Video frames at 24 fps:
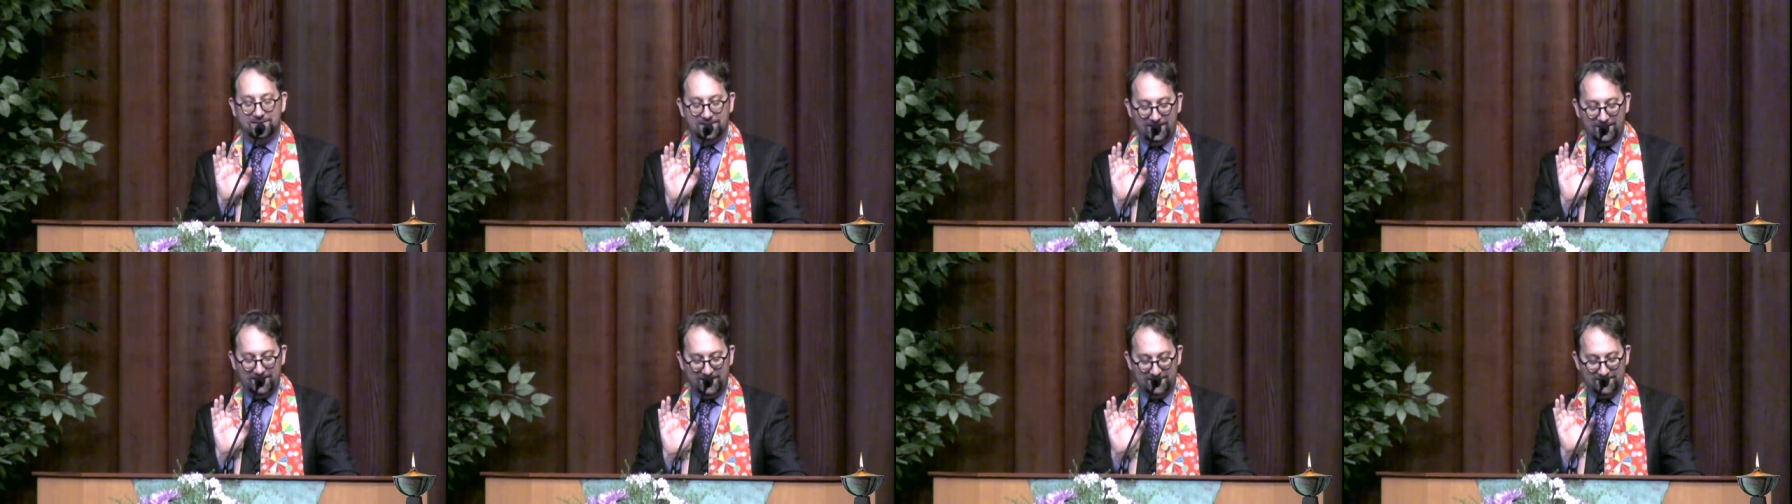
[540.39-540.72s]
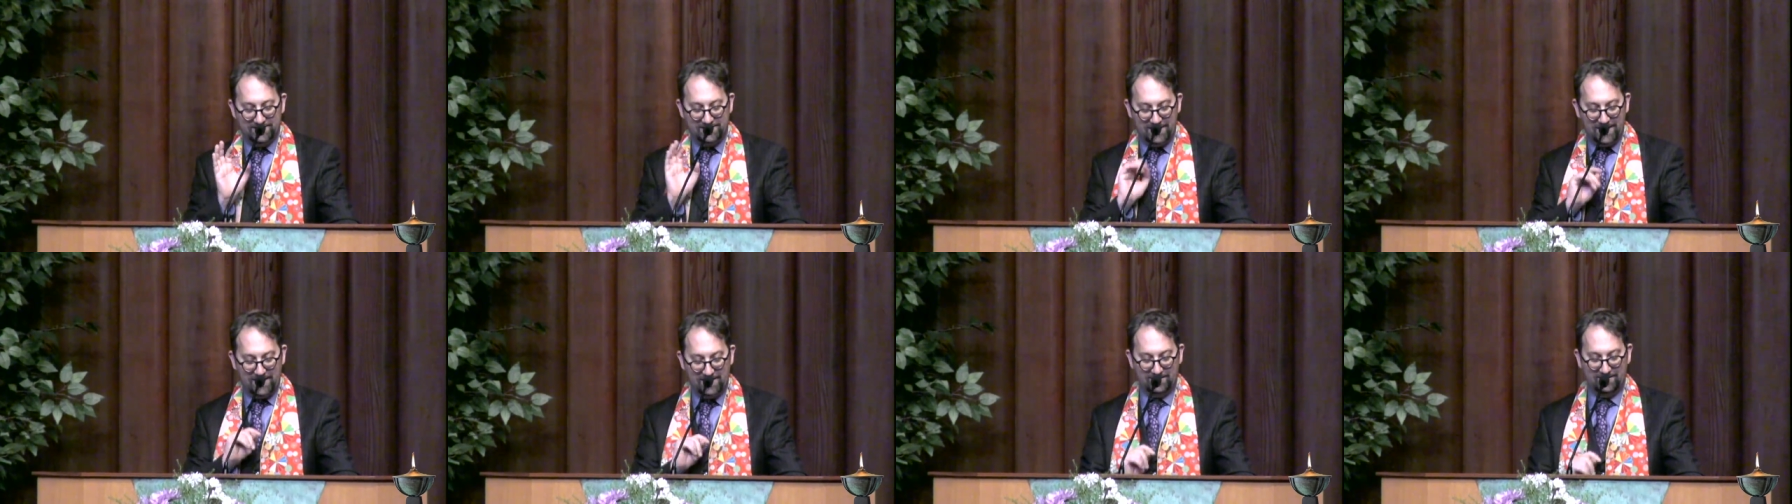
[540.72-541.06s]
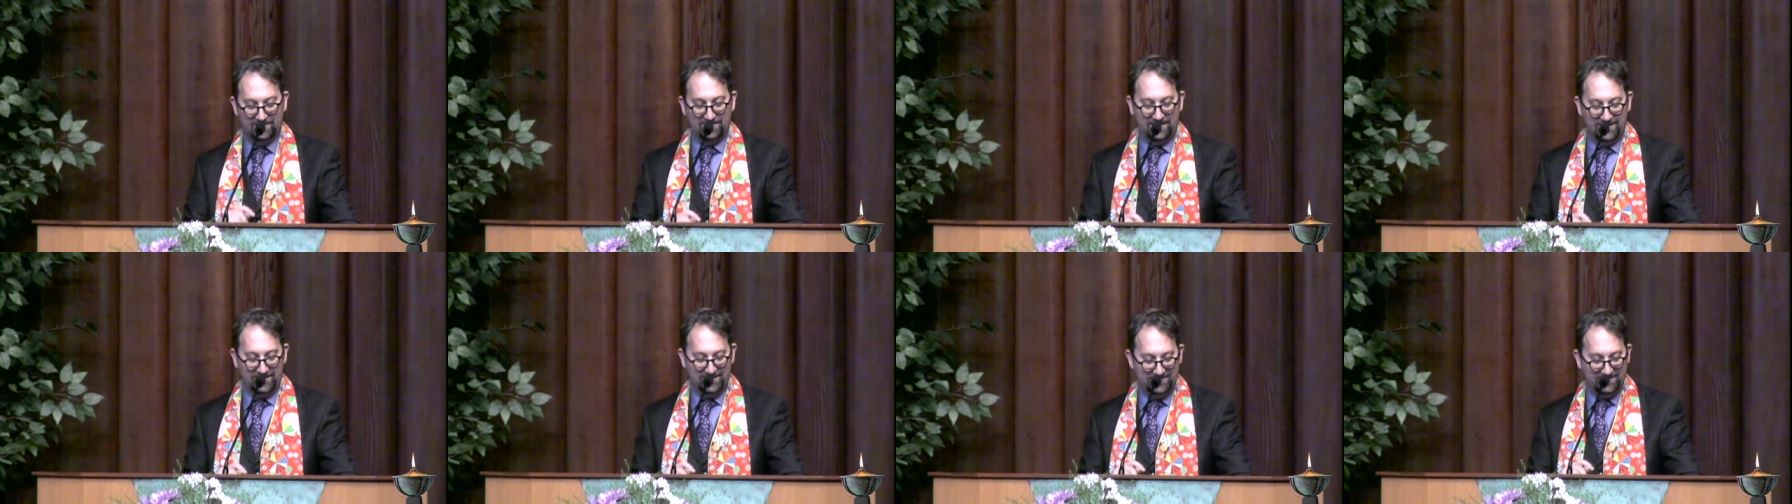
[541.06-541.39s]

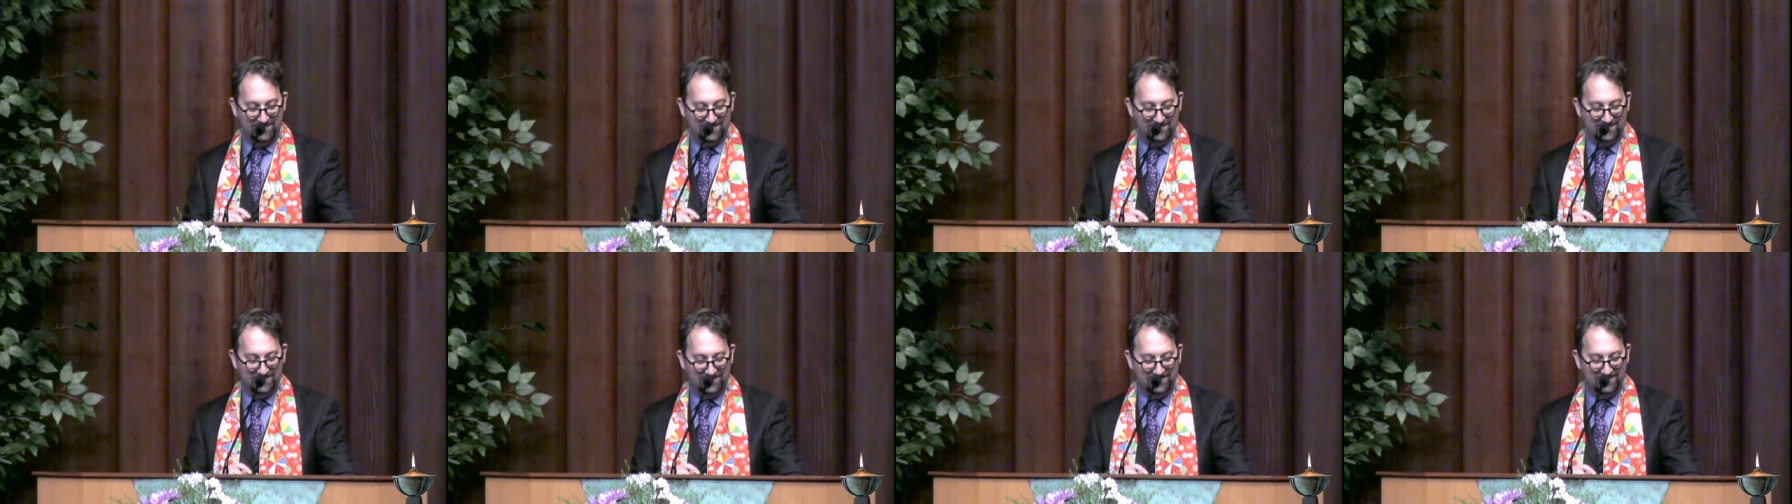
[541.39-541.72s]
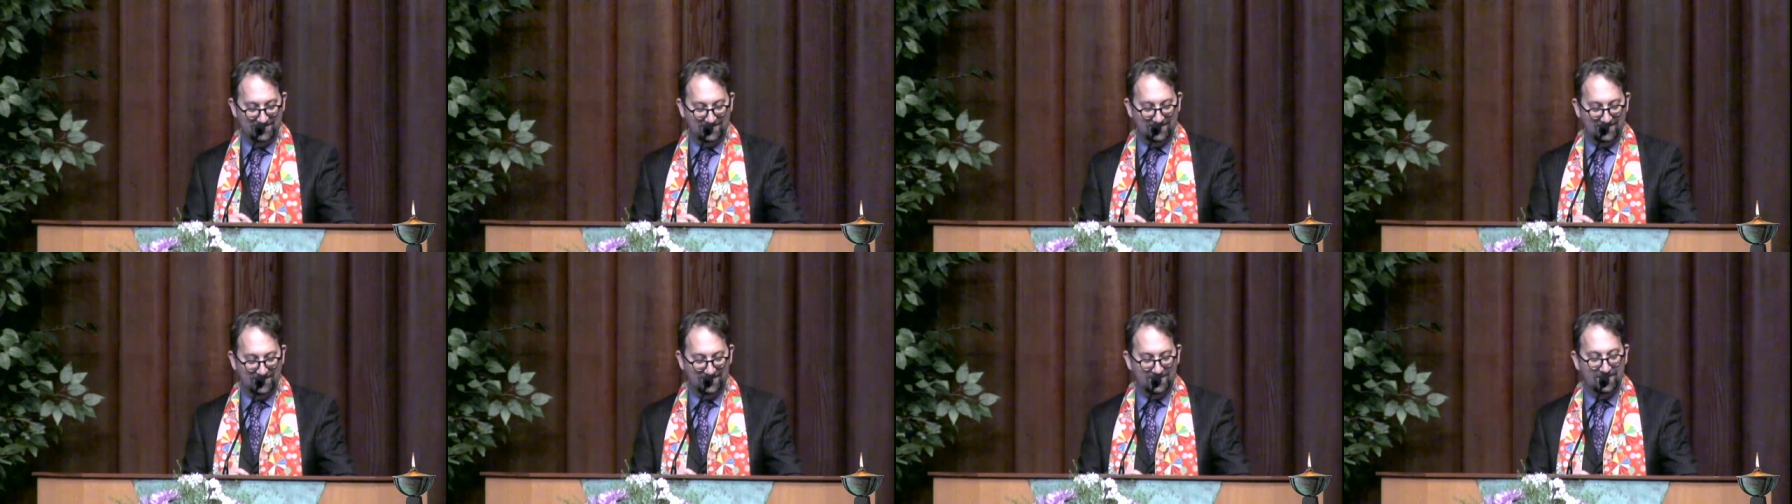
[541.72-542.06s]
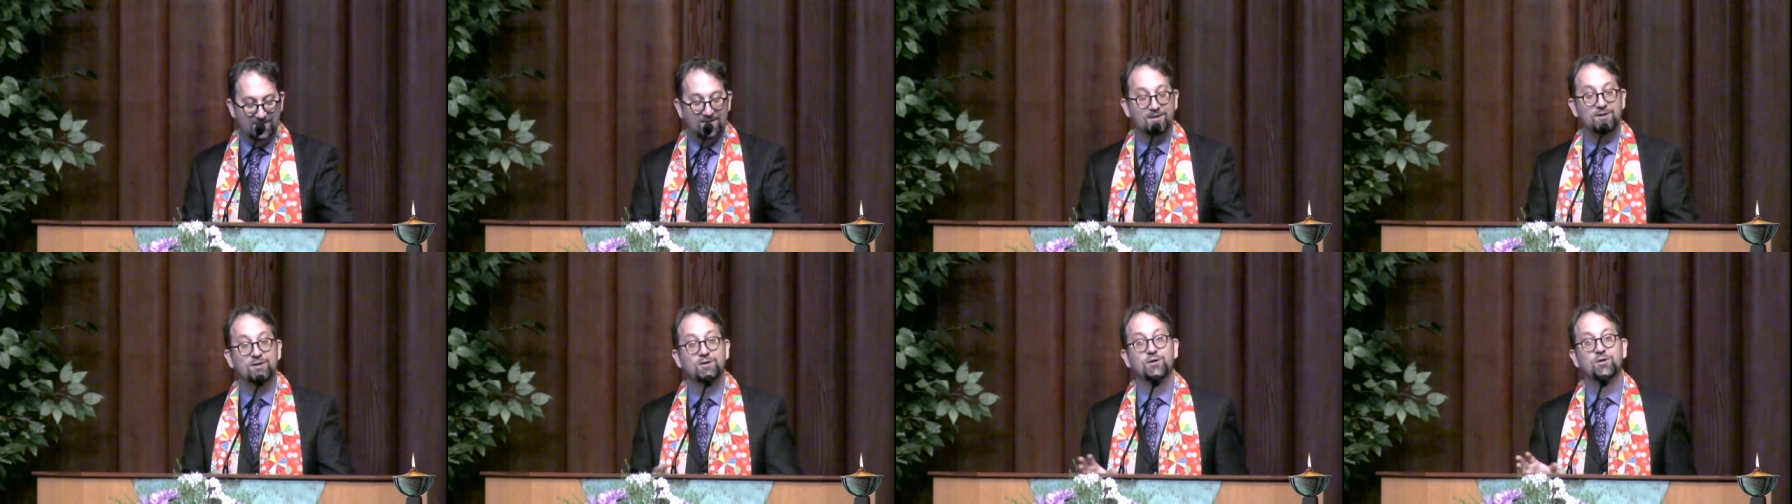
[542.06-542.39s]
exactly.
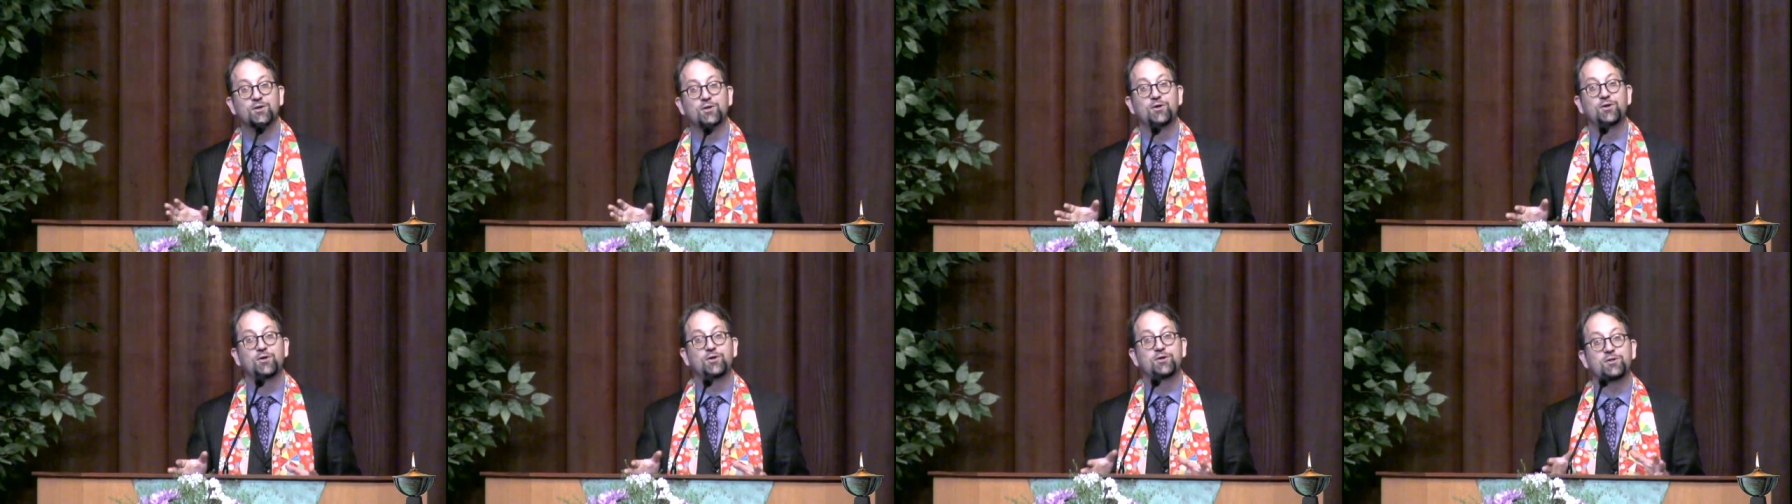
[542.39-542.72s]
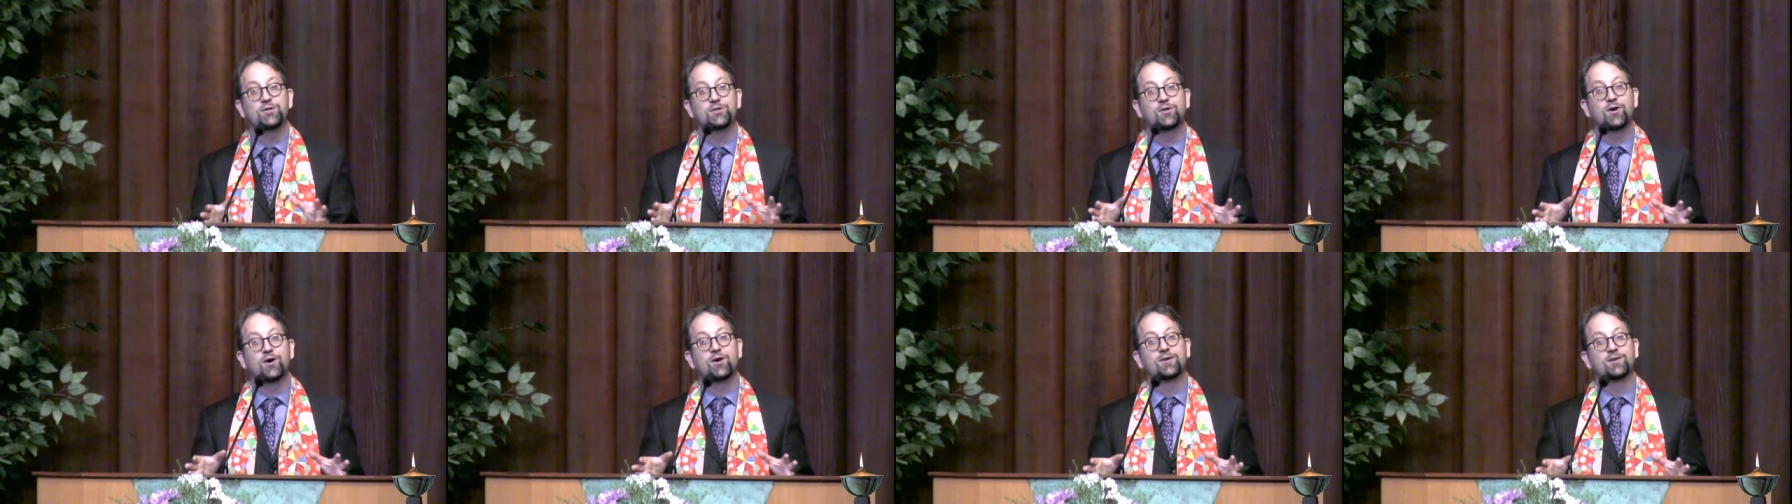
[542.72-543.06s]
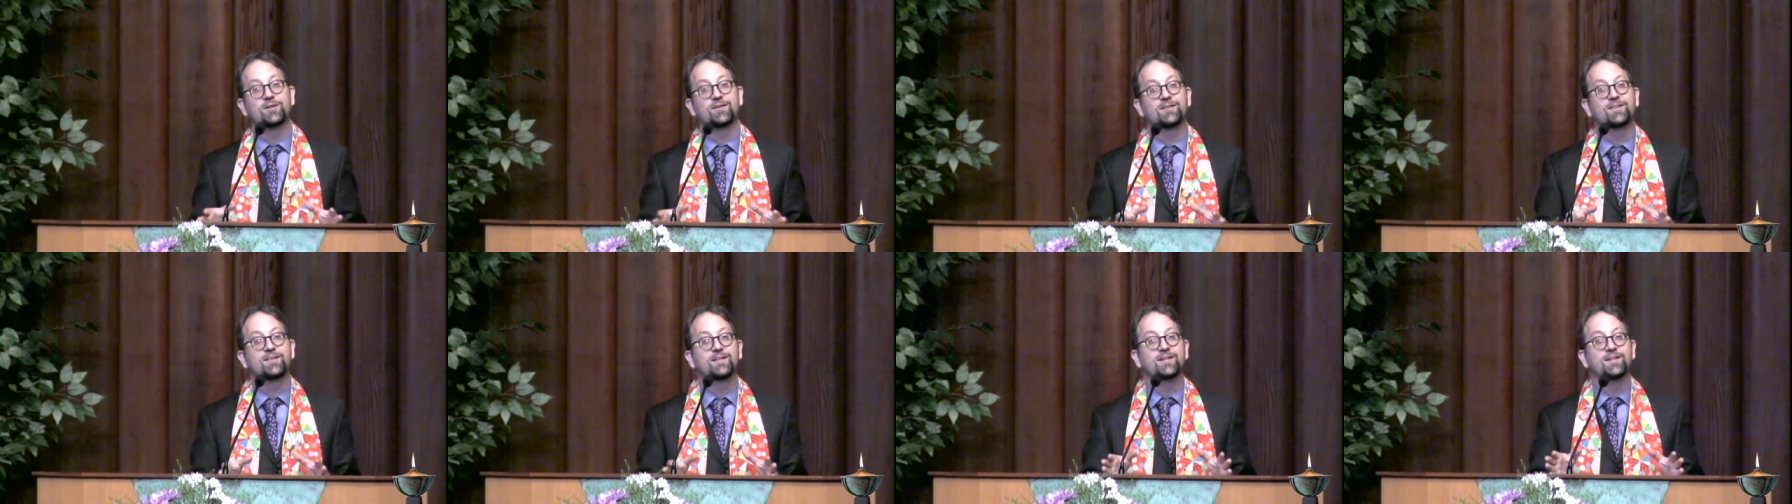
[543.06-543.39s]
Good
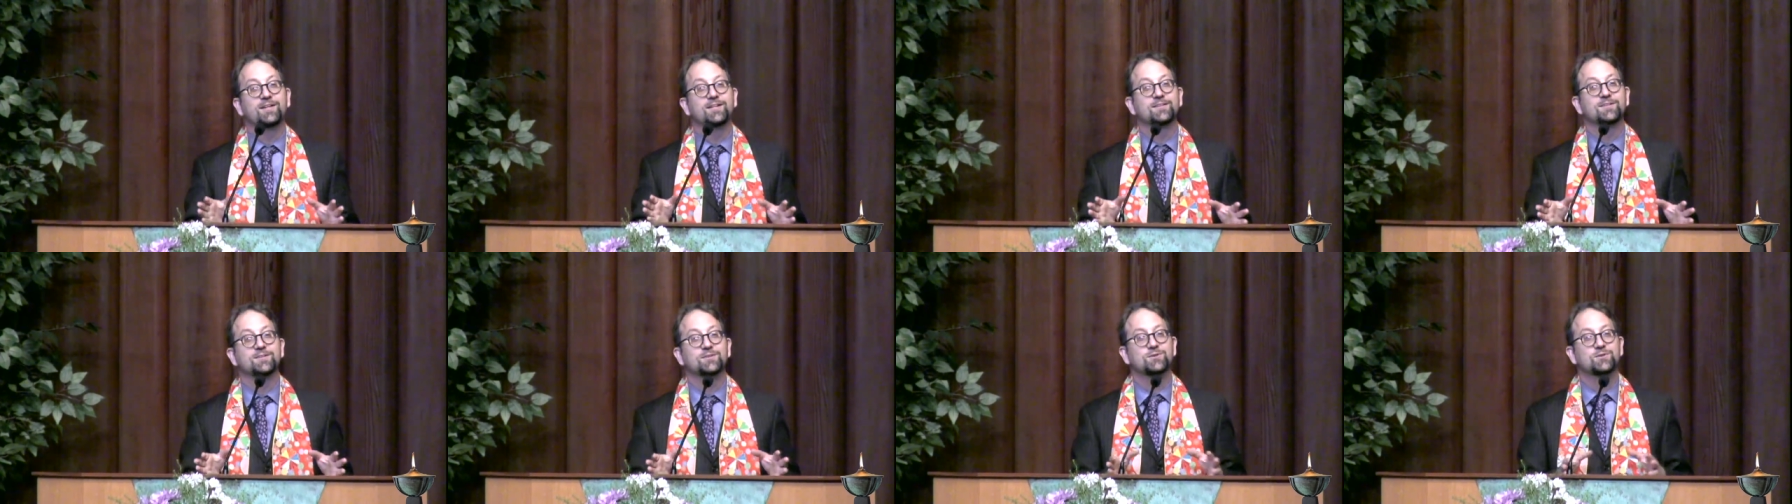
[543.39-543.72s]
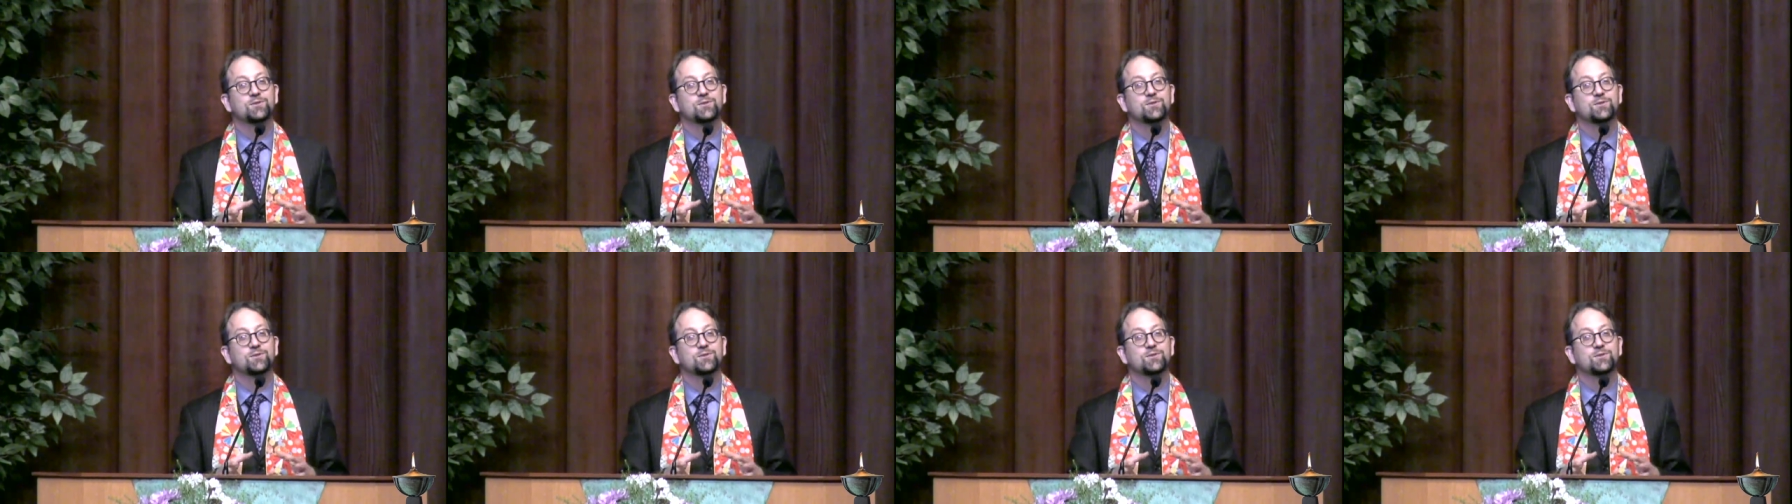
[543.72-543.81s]
garden things